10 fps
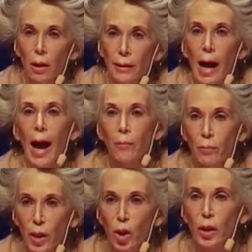not
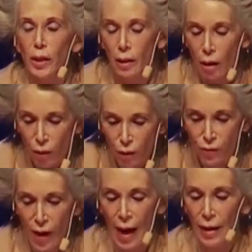merely the
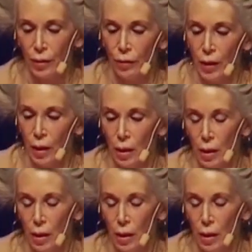fact of it.